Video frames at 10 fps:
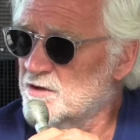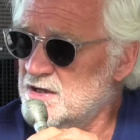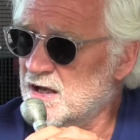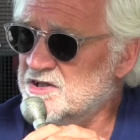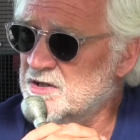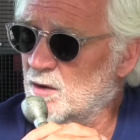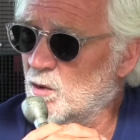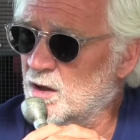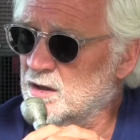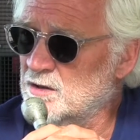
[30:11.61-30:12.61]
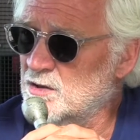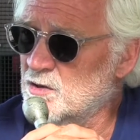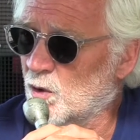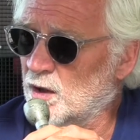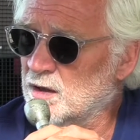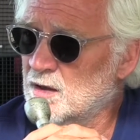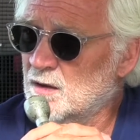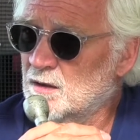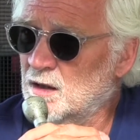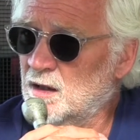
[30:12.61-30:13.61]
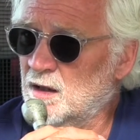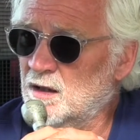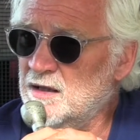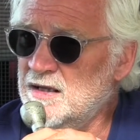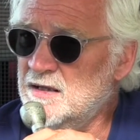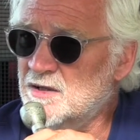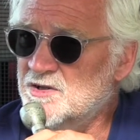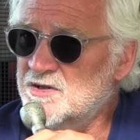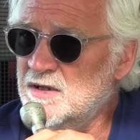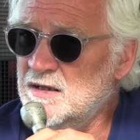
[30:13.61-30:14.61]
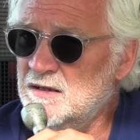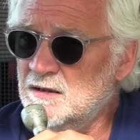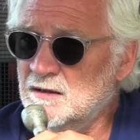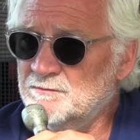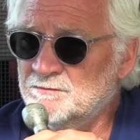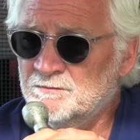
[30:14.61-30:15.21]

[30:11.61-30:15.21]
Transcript: for the Yes Network in New York. Uh, he is the uh,